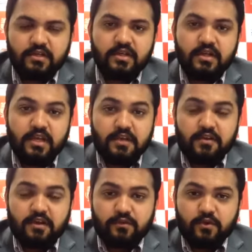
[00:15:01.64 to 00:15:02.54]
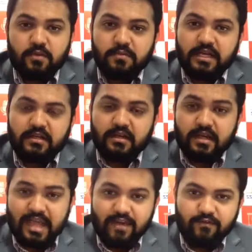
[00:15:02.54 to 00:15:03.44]
even if you don't meet
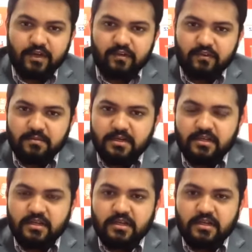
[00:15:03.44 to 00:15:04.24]
every requirement.